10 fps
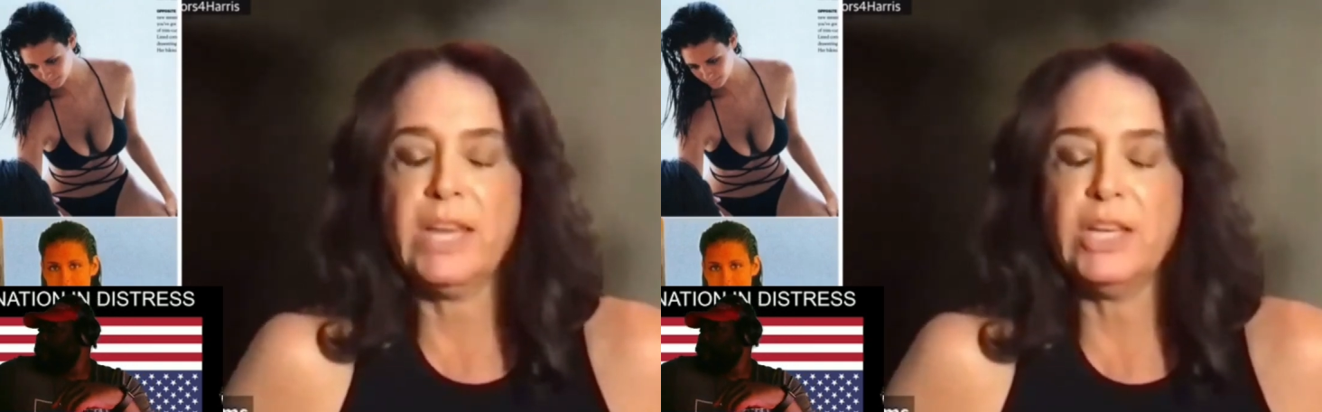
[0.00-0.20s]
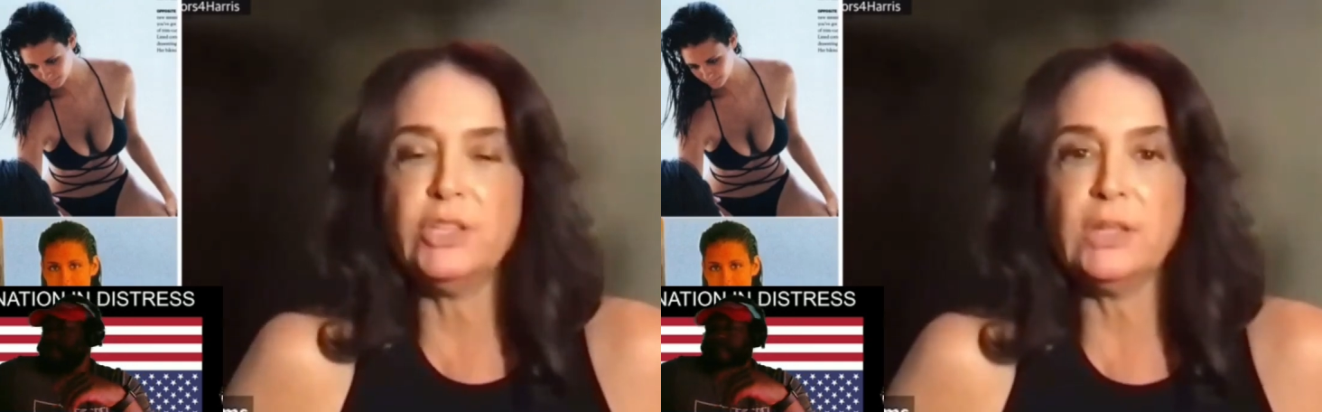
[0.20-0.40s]

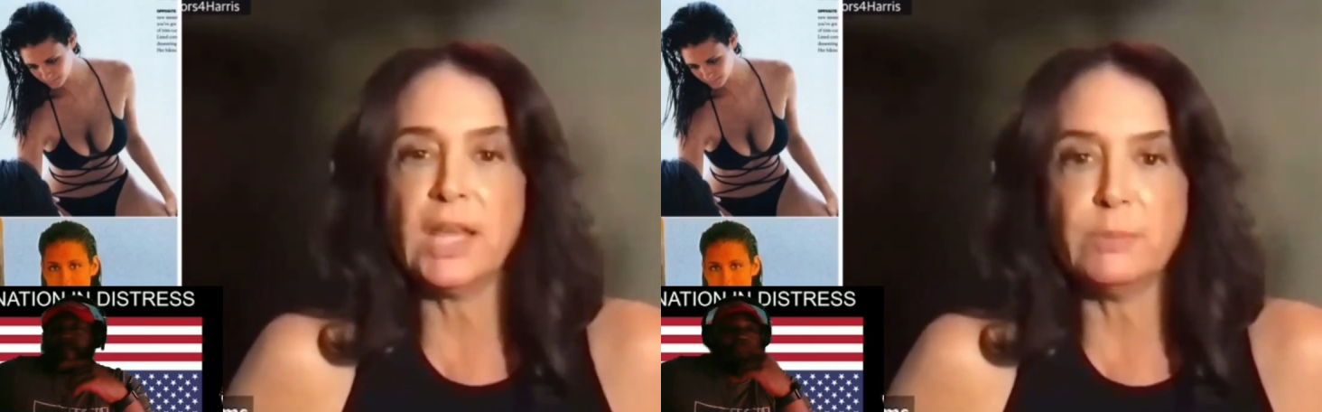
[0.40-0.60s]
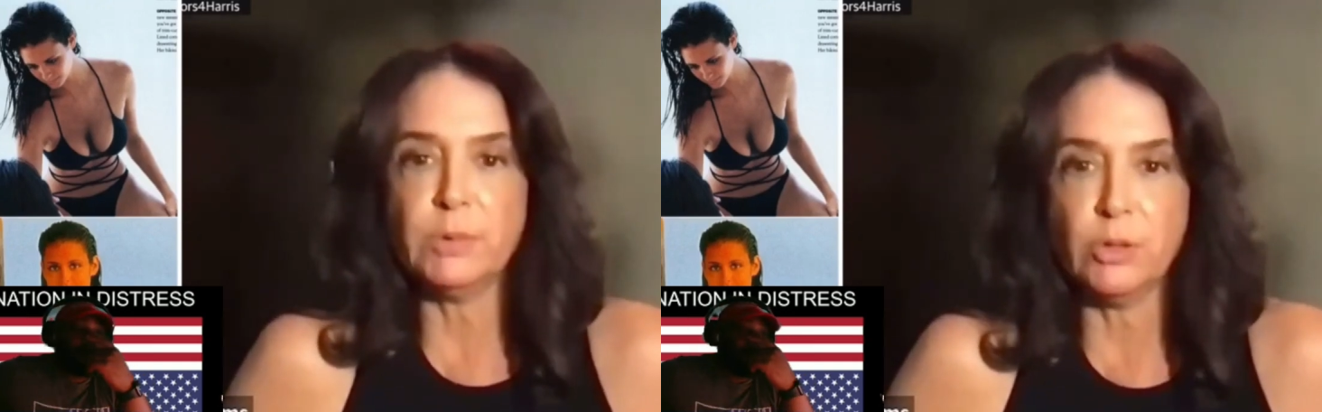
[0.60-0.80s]
Speaker 1: why did you
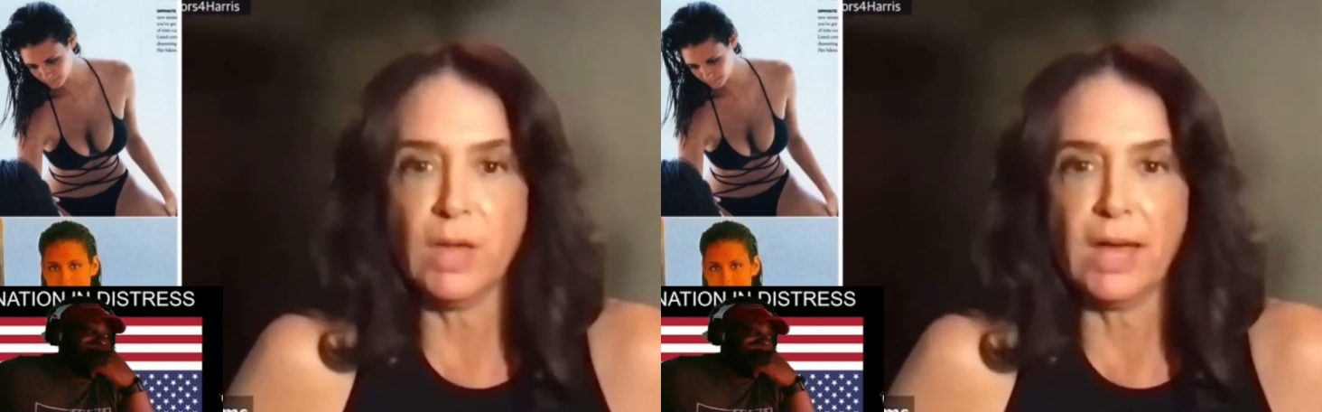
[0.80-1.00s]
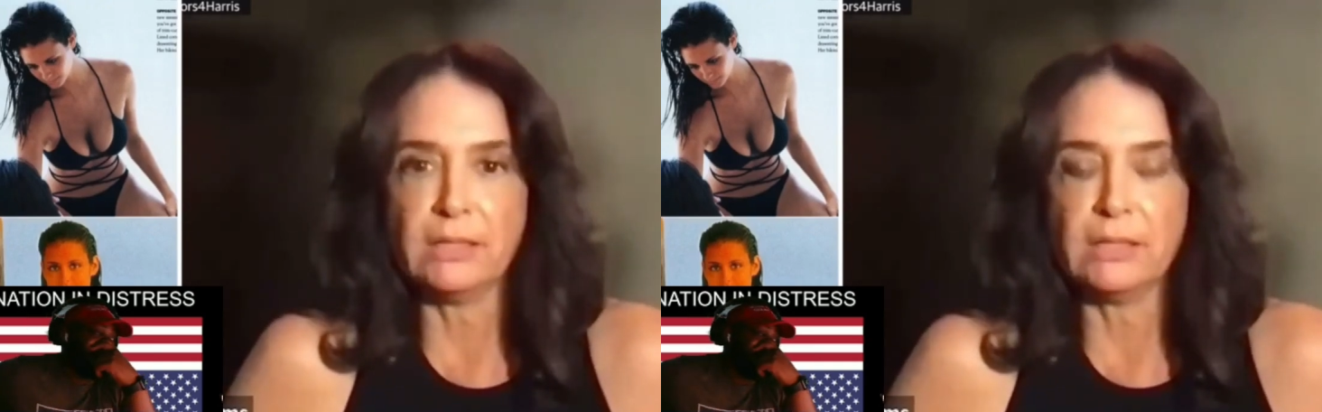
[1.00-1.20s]
let him do
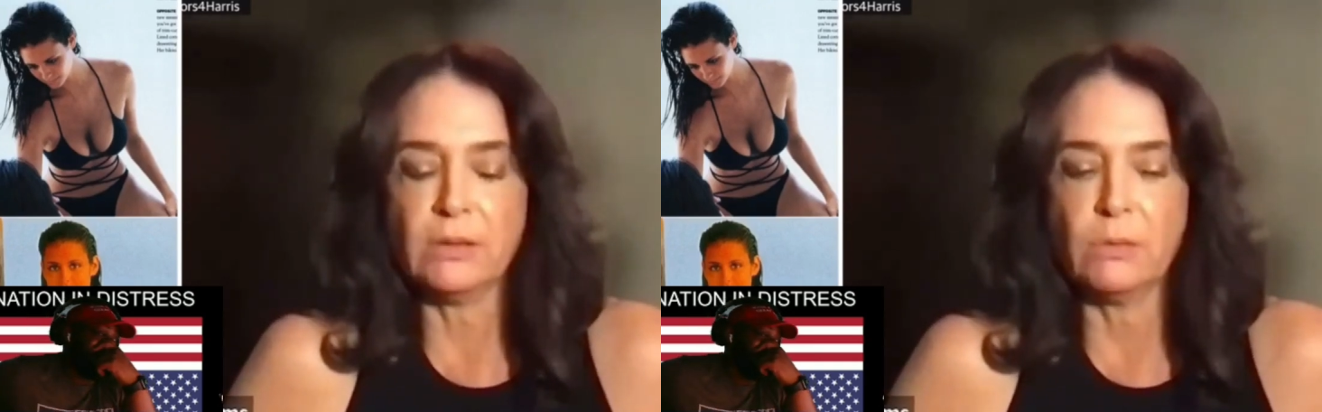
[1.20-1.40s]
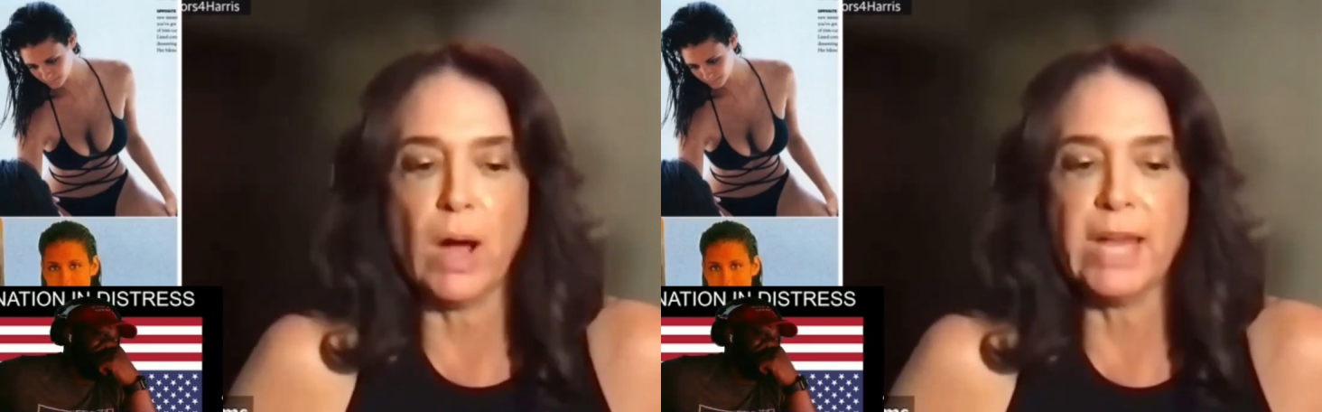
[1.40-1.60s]
that?
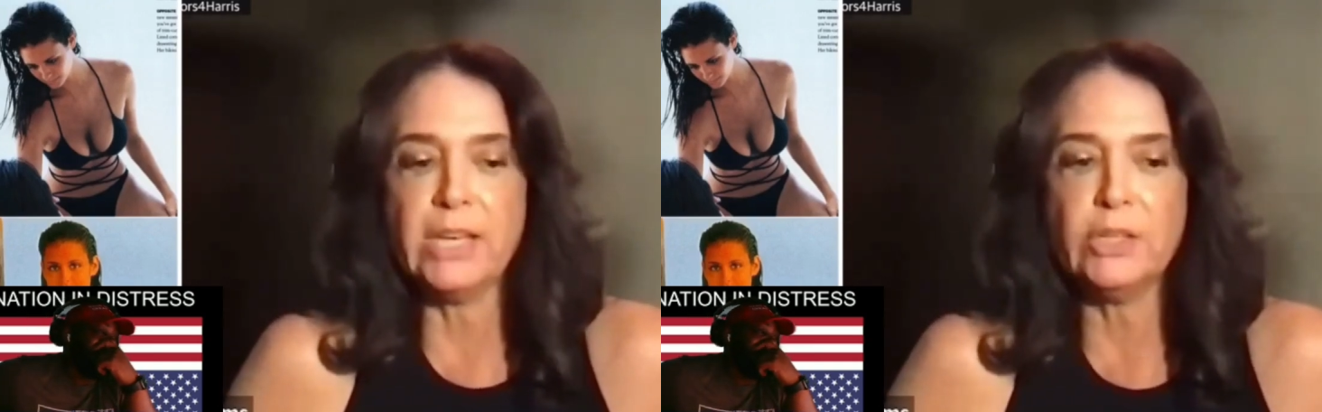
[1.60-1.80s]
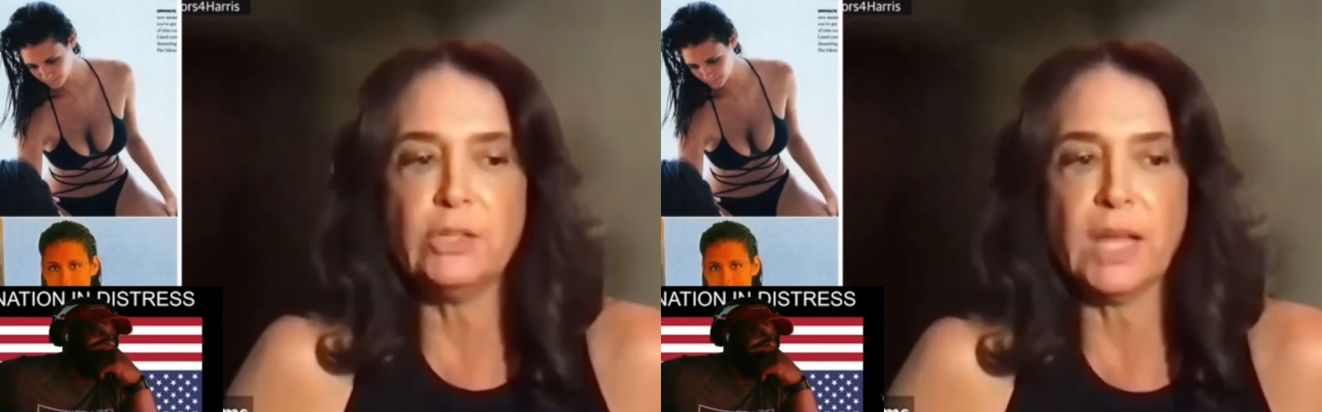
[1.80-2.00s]
Why
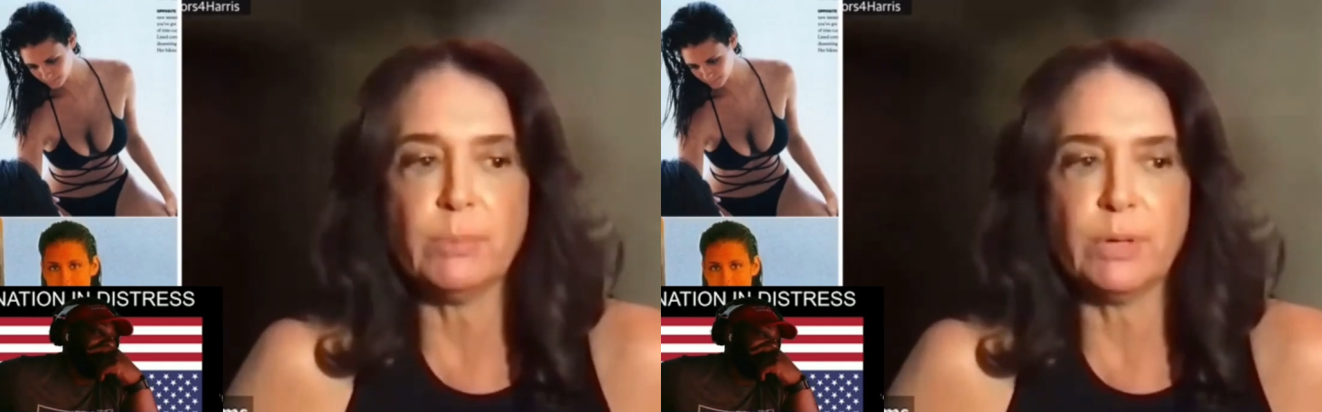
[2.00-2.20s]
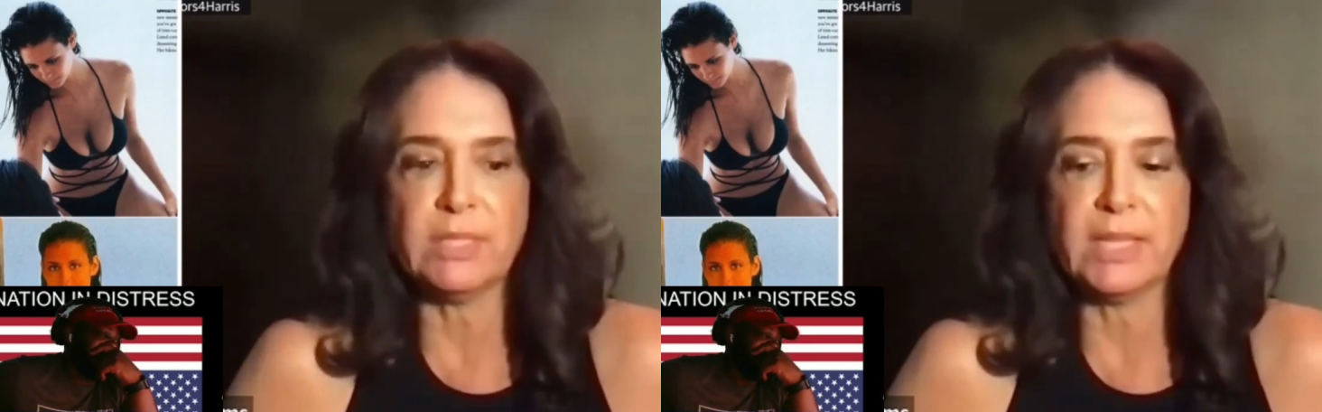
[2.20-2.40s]
did you let
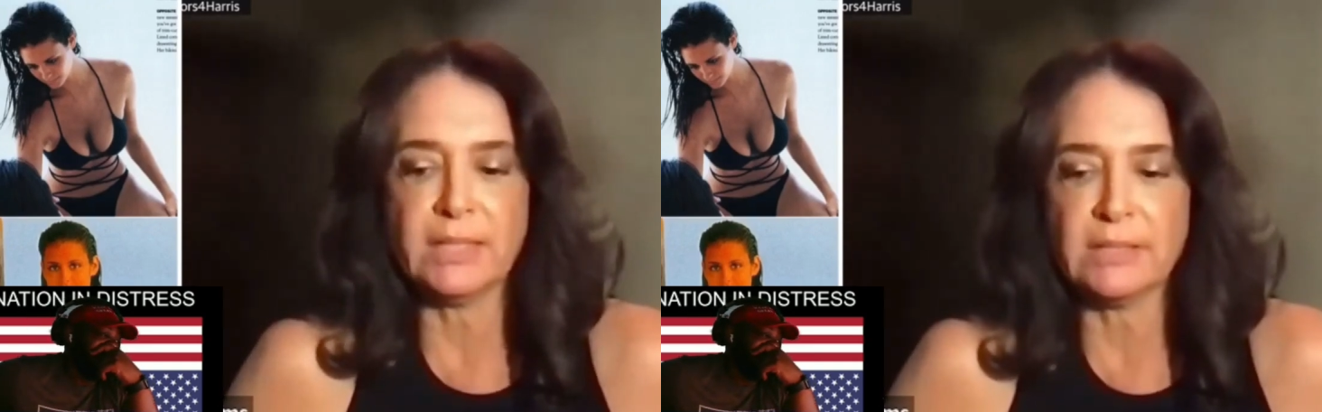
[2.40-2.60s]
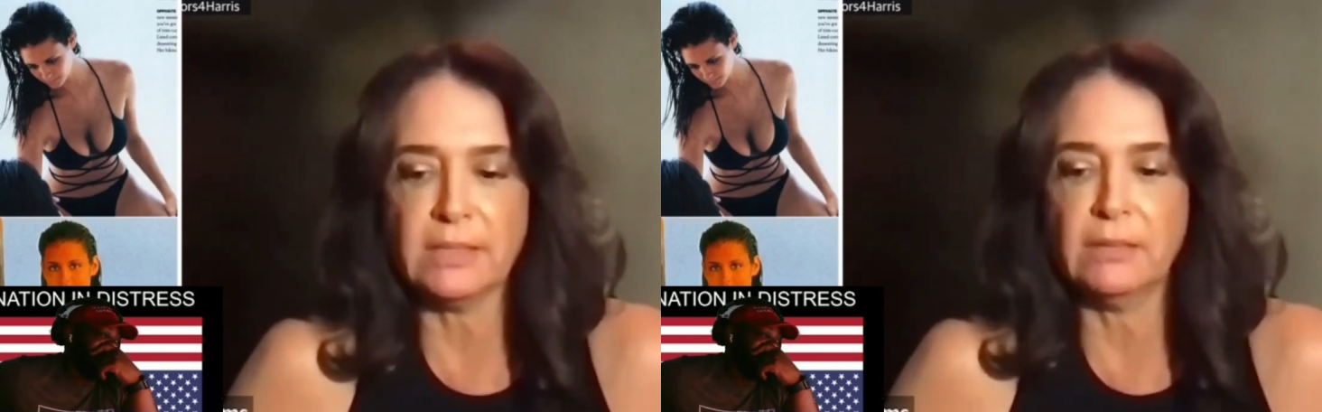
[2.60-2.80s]
him put his
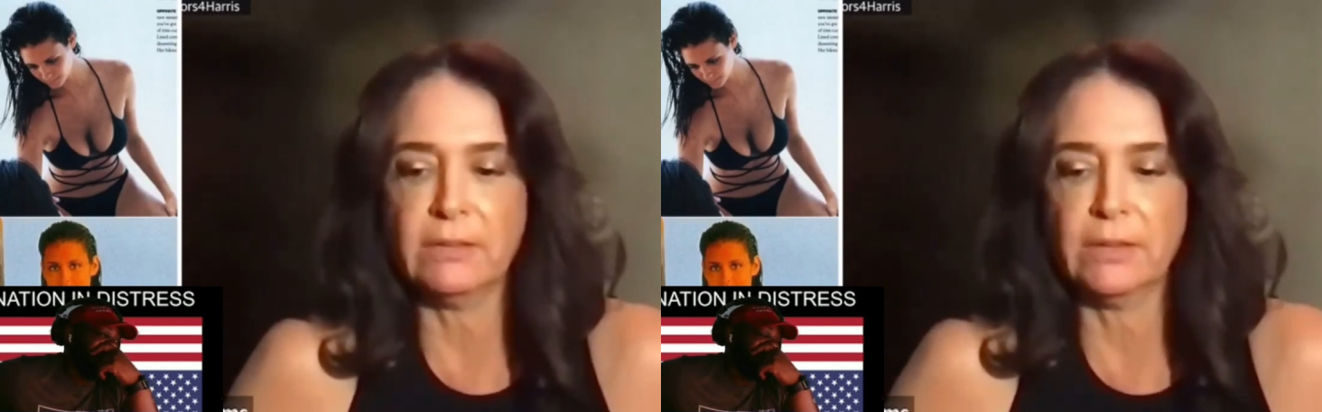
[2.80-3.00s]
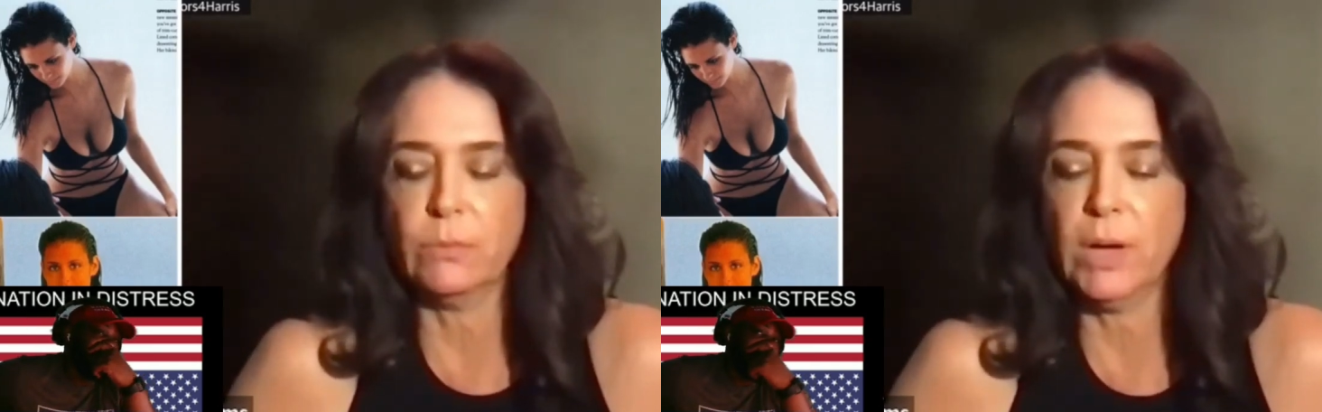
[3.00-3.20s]
hands all
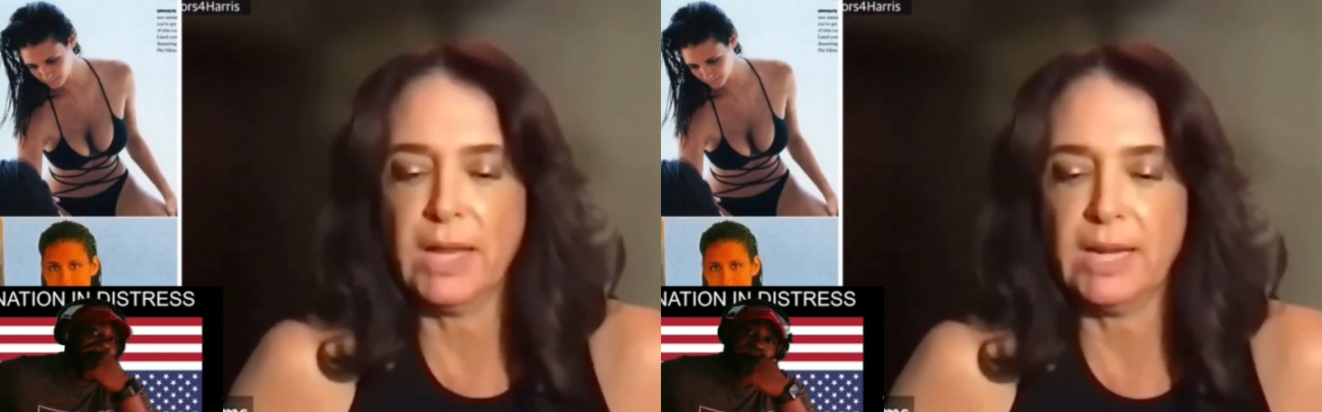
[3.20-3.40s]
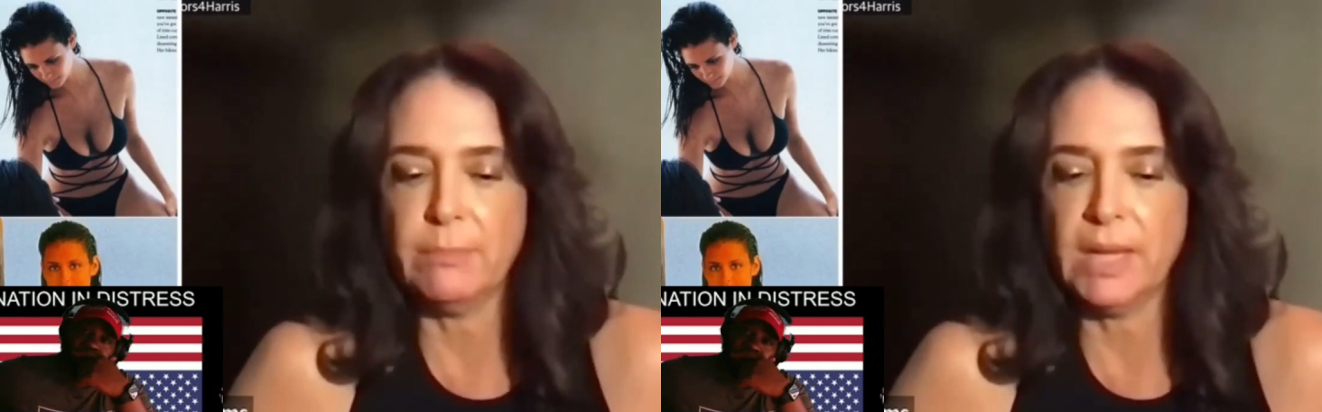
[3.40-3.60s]
over you? What?
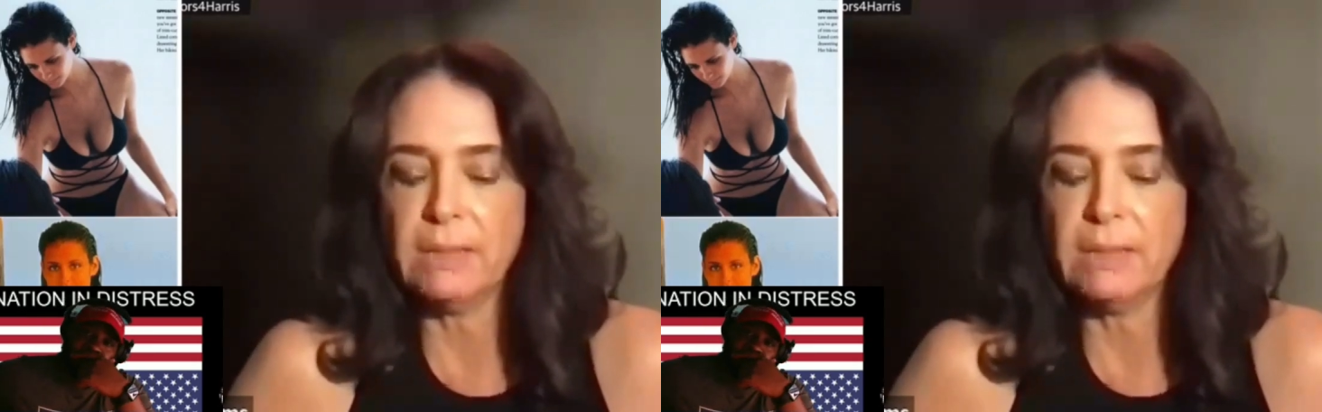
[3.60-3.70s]
And he